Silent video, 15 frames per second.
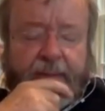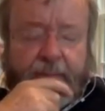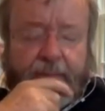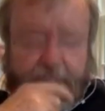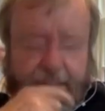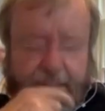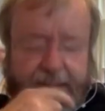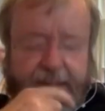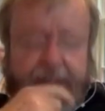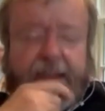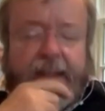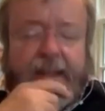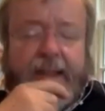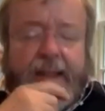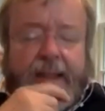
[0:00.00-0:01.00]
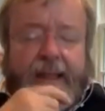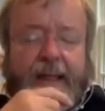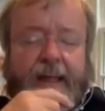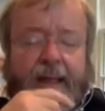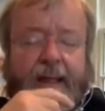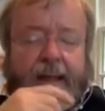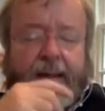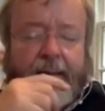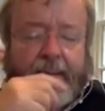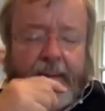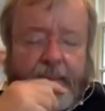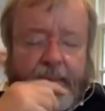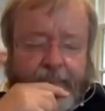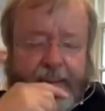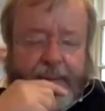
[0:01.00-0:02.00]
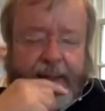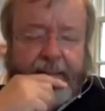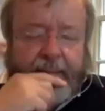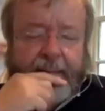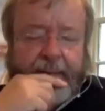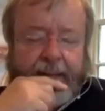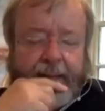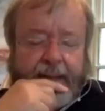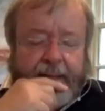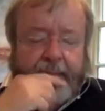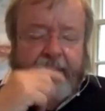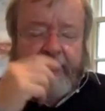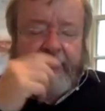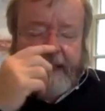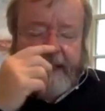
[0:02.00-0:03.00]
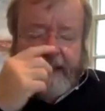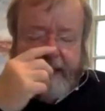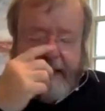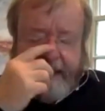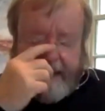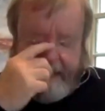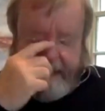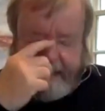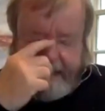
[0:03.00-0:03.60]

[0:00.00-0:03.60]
root, peri, which is